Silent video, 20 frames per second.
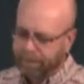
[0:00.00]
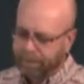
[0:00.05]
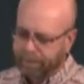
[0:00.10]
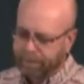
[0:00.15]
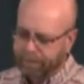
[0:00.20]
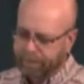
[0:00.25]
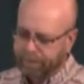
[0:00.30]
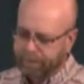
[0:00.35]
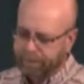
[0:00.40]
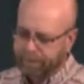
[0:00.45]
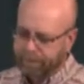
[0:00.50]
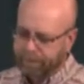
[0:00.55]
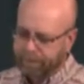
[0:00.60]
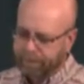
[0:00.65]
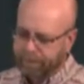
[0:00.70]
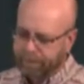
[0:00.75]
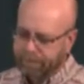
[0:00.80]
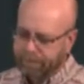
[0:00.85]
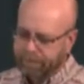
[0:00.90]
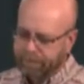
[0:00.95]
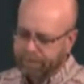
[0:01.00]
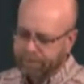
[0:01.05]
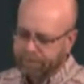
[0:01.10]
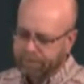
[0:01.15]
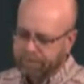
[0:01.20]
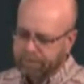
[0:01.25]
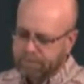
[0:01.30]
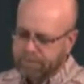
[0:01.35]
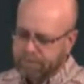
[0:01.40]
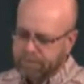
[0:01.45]

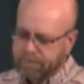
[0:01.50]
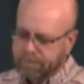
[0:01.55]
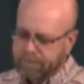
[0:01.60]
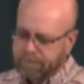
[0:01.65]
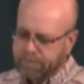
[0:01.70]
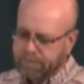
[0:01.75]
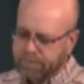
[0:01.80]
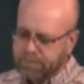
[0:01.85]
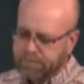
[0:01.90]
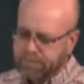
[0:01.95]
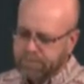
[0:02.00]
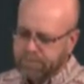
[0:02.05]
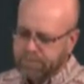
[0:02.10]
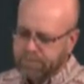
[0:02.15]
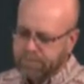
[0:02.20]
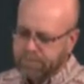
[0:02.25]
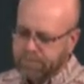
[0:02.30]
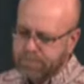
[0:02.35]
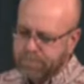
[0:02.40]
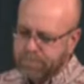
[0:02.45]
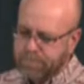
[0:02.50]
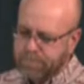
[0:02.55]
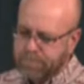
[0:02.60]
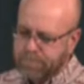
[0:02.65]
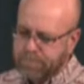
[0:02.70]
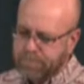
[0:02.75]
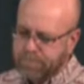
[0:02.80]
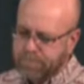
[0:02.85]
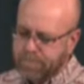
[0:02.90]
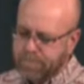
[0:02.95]

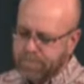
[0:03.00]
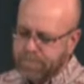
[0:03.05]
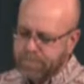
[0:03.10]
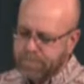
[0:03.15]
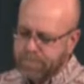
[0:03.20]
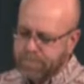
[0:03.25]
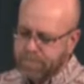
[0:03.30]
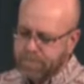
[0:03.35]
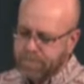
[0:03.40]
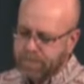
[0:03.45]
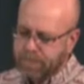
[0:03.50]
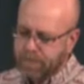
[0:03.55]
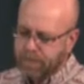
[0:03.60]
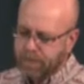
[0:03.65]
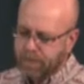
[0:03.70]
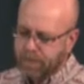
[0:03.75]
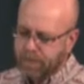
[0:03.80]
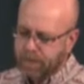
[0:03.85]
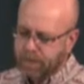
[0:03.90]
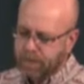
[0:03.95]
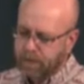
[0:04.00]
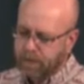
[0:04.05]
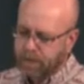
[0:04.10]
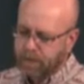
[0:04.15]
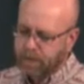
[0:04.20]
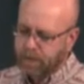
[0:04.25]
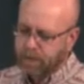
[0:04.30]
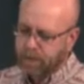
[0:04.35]
[no speech]